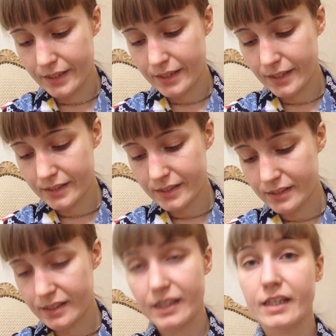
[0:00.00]
this
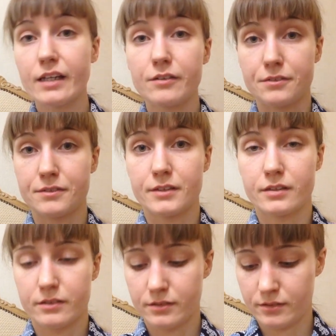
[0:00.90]
is a gift.
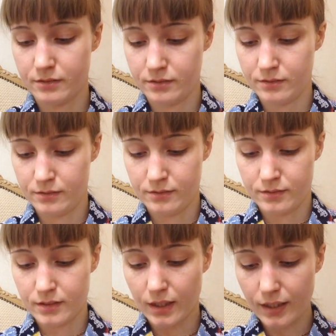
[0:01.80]

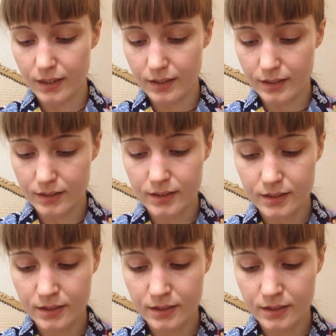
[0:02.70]
The